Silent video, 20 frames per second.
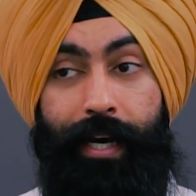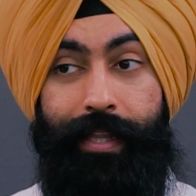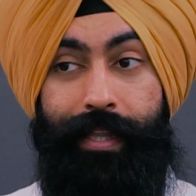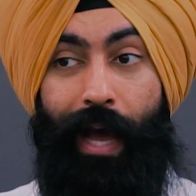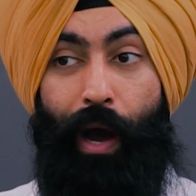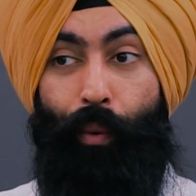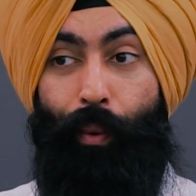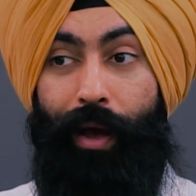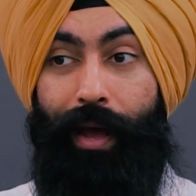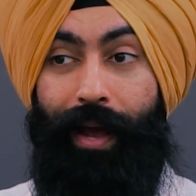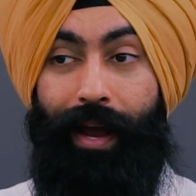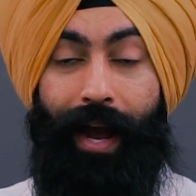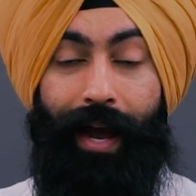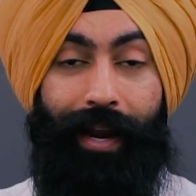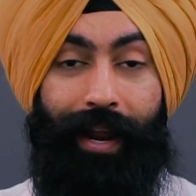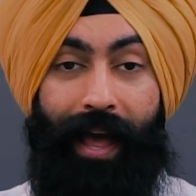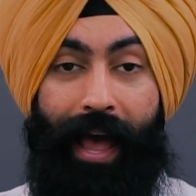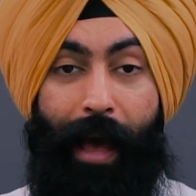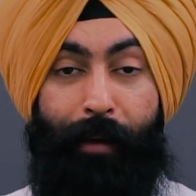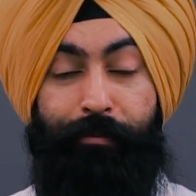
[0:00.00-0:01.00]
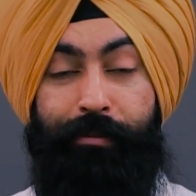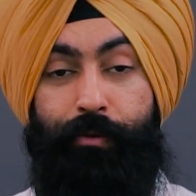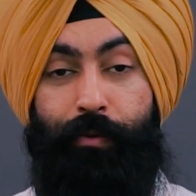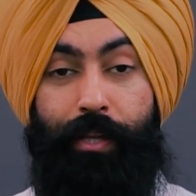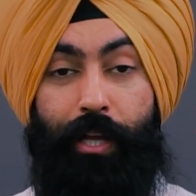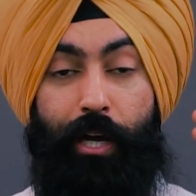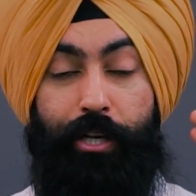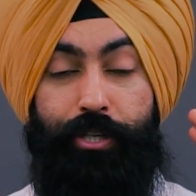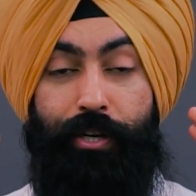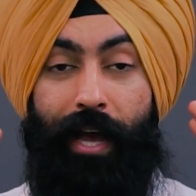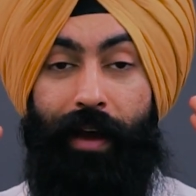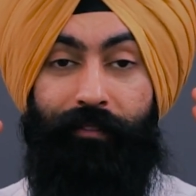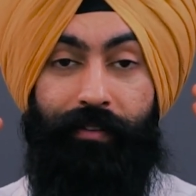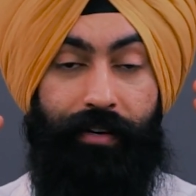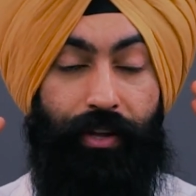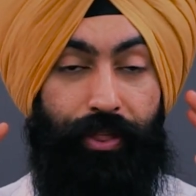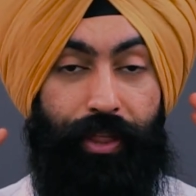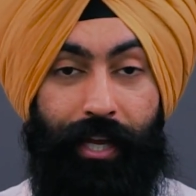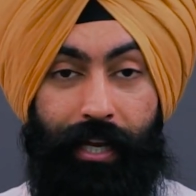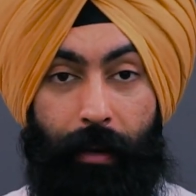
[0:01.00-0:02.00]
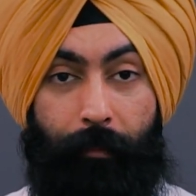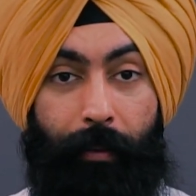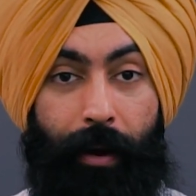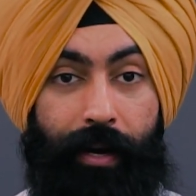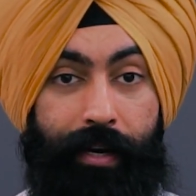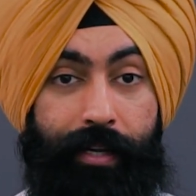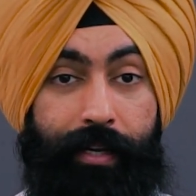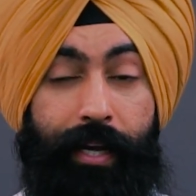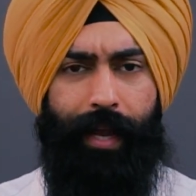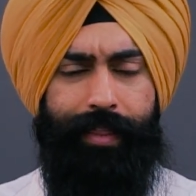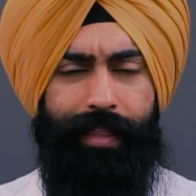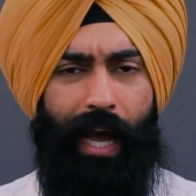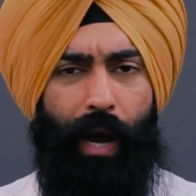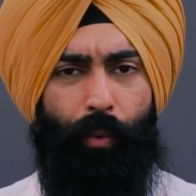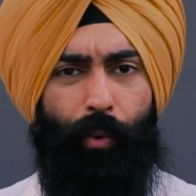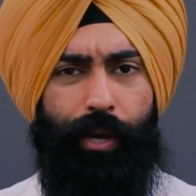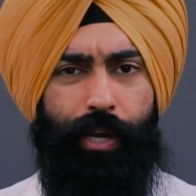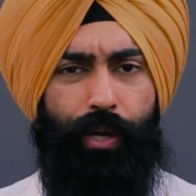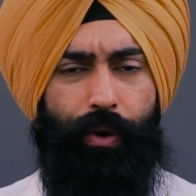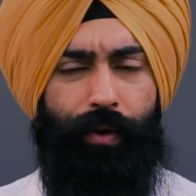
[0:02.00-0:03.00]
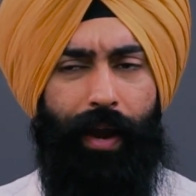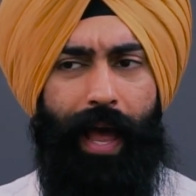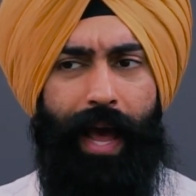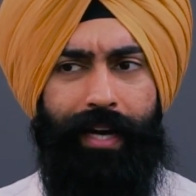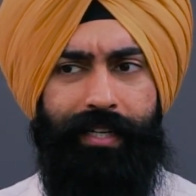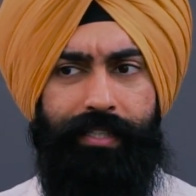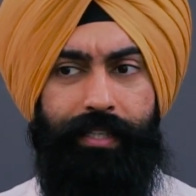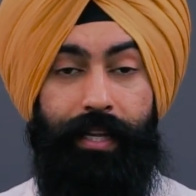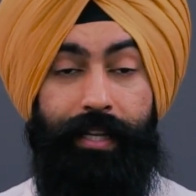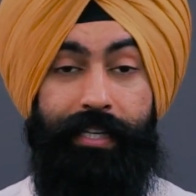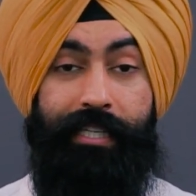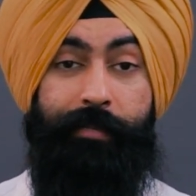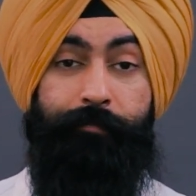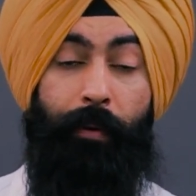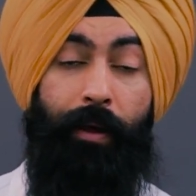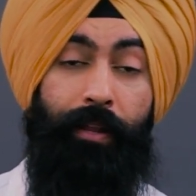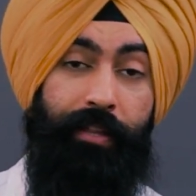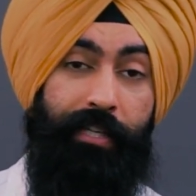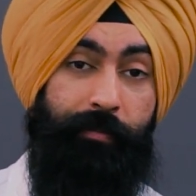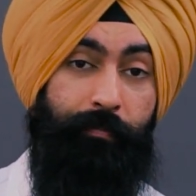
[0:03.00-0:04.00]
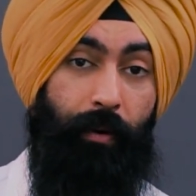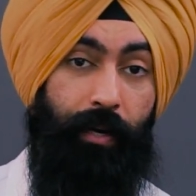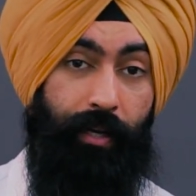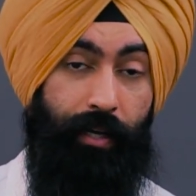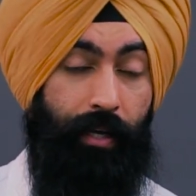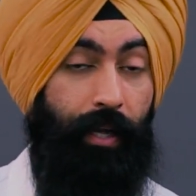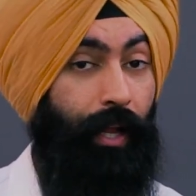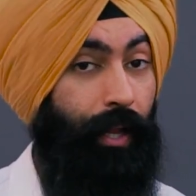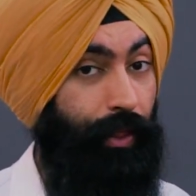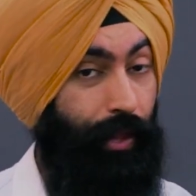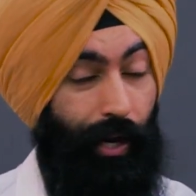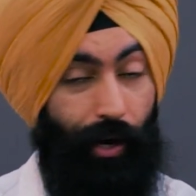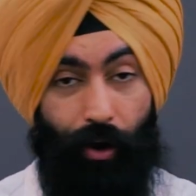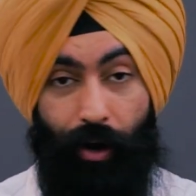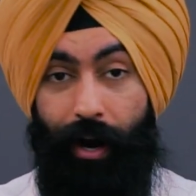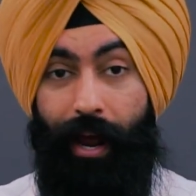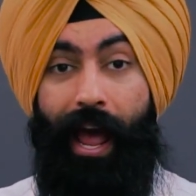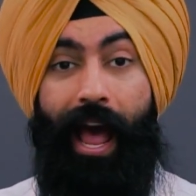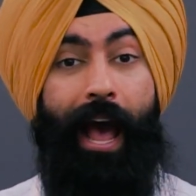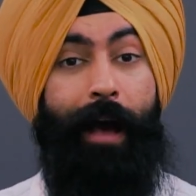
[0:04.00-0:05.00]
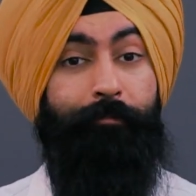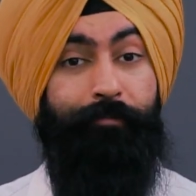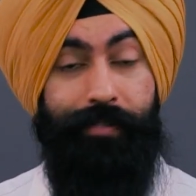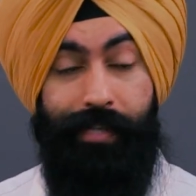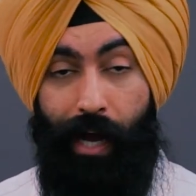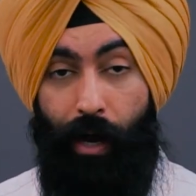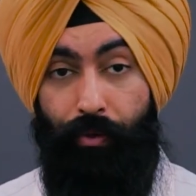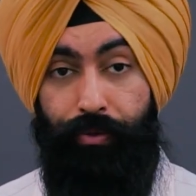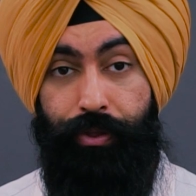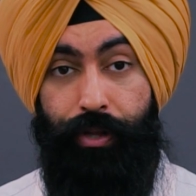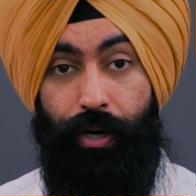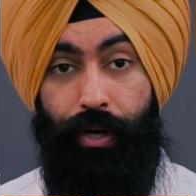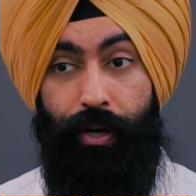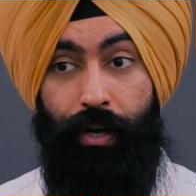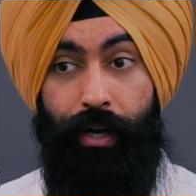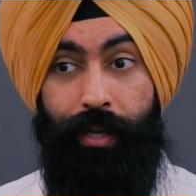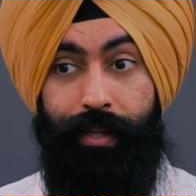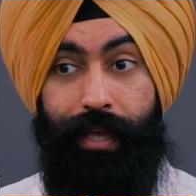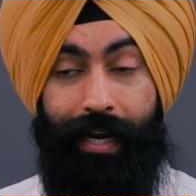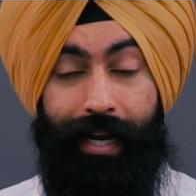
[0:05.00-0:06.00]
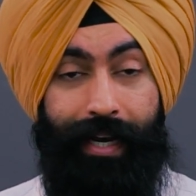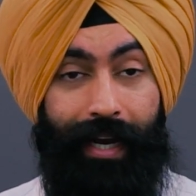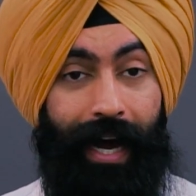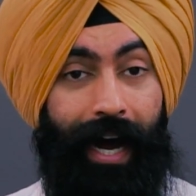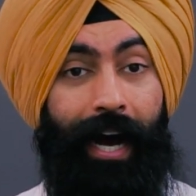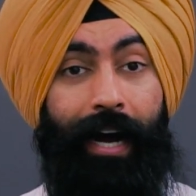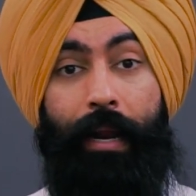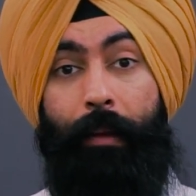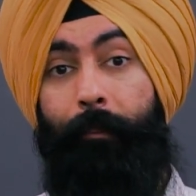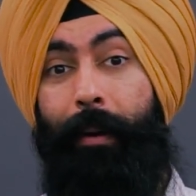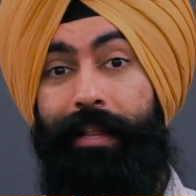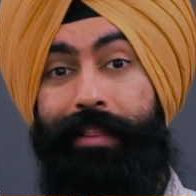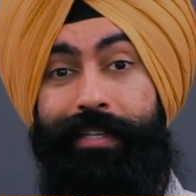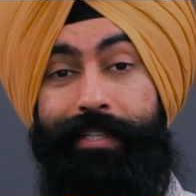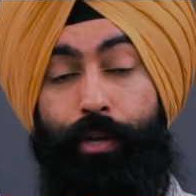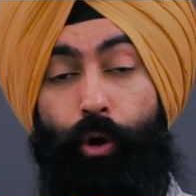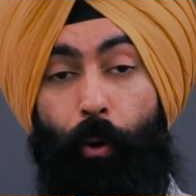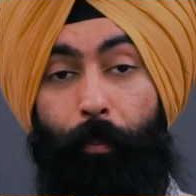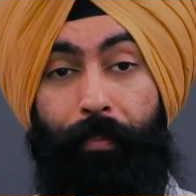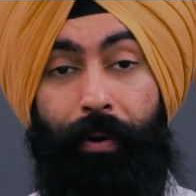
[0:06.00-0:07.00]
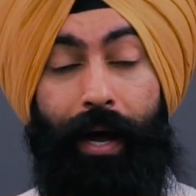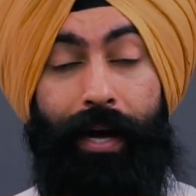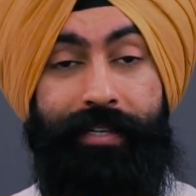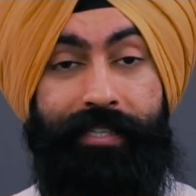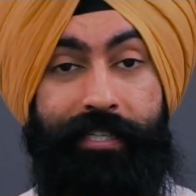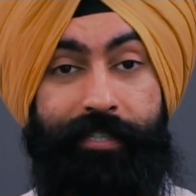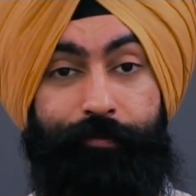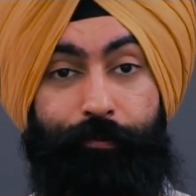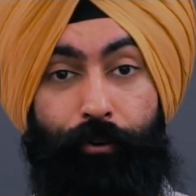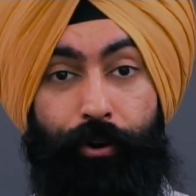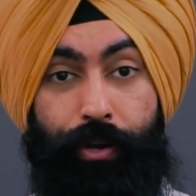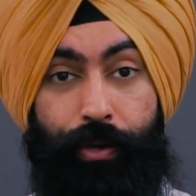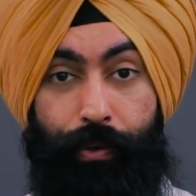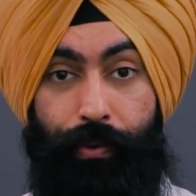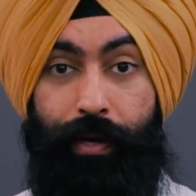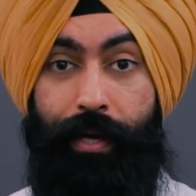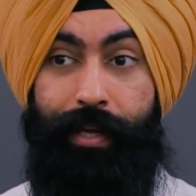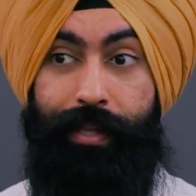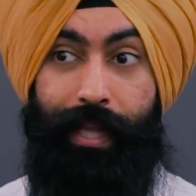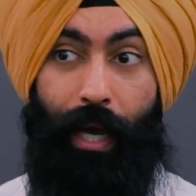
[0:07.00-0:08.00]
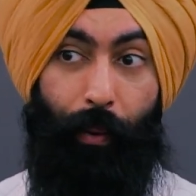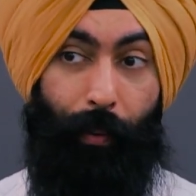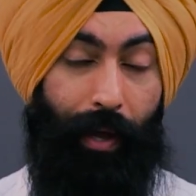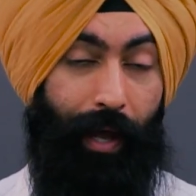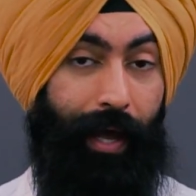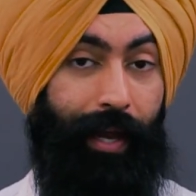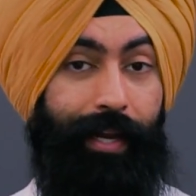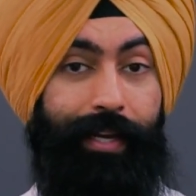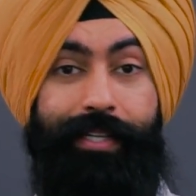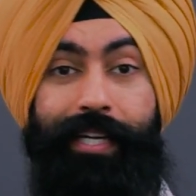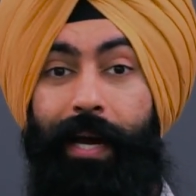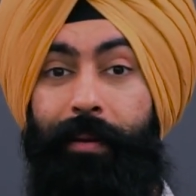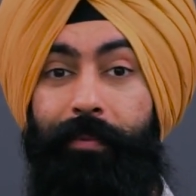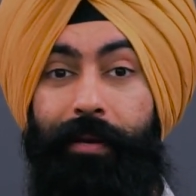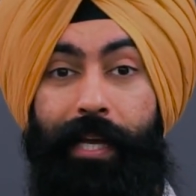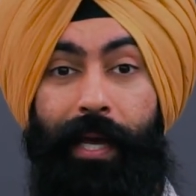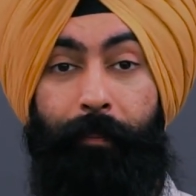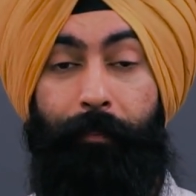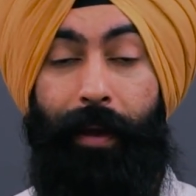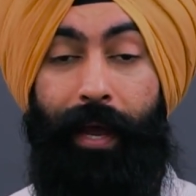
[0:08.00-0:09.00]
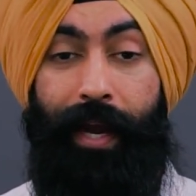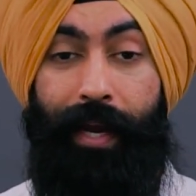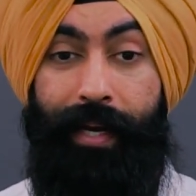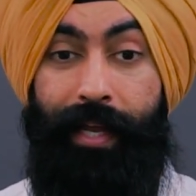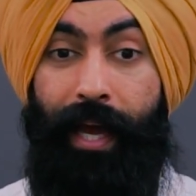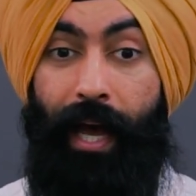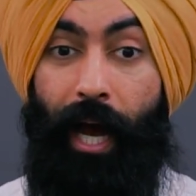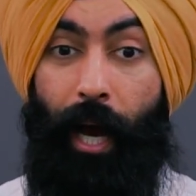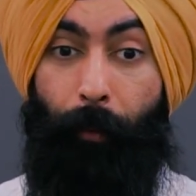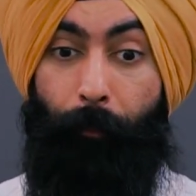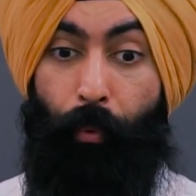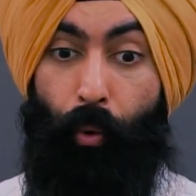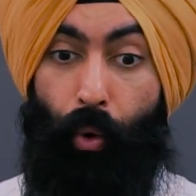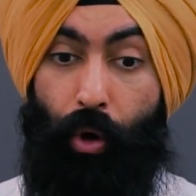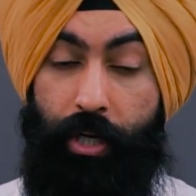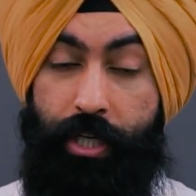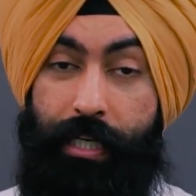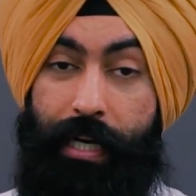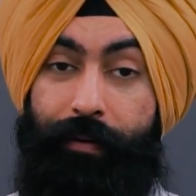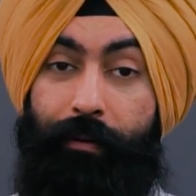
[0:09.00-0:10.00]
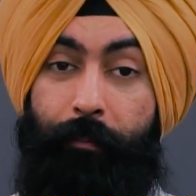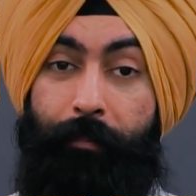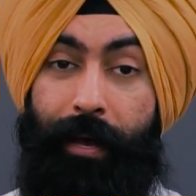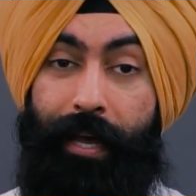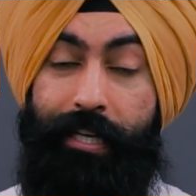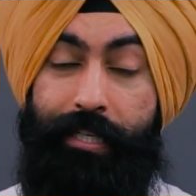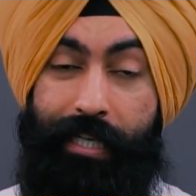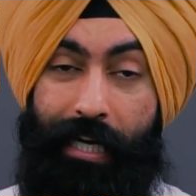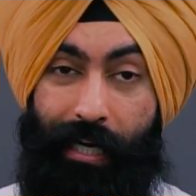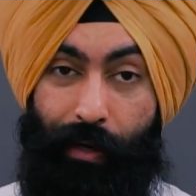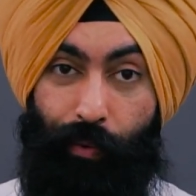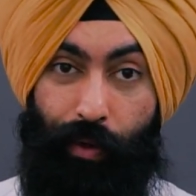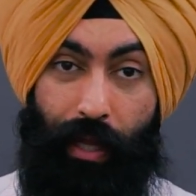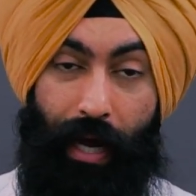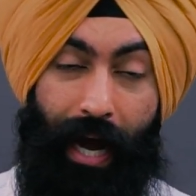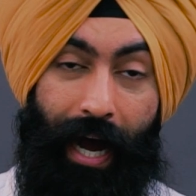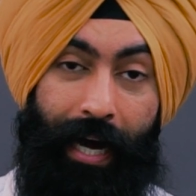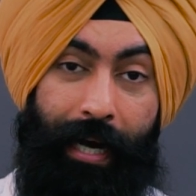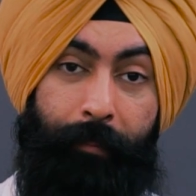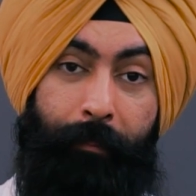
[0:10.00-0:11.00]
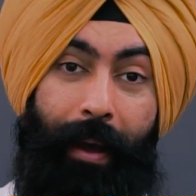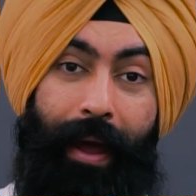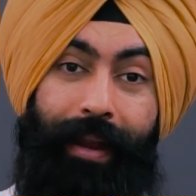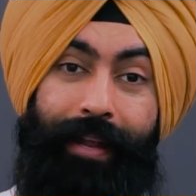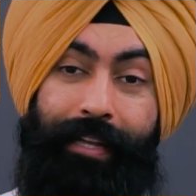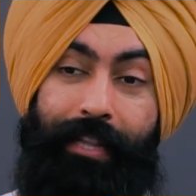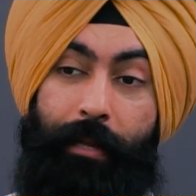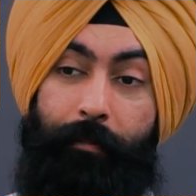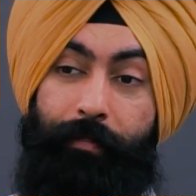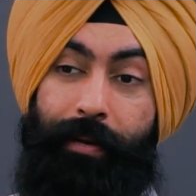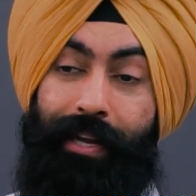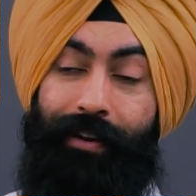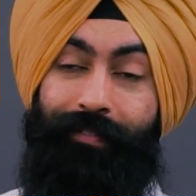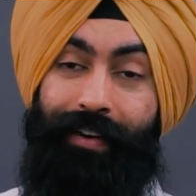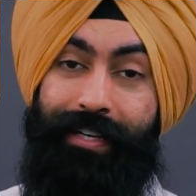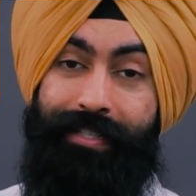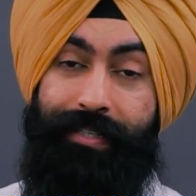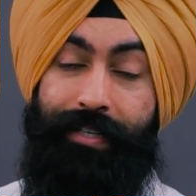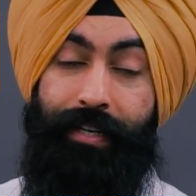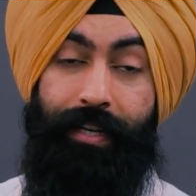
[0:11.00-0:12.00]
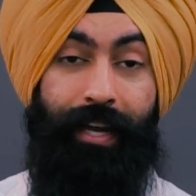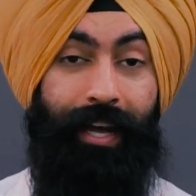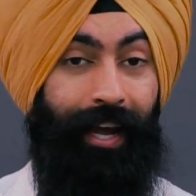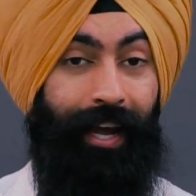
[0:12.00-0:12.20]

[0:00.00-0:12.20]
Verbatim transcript: That way it kind of happens without you having to think about it. And that way you don't accidentally spend this money. There are apps out there that can automate this whole process for you. That way anytime you get paid, a portion of your paycheck will automatically be invested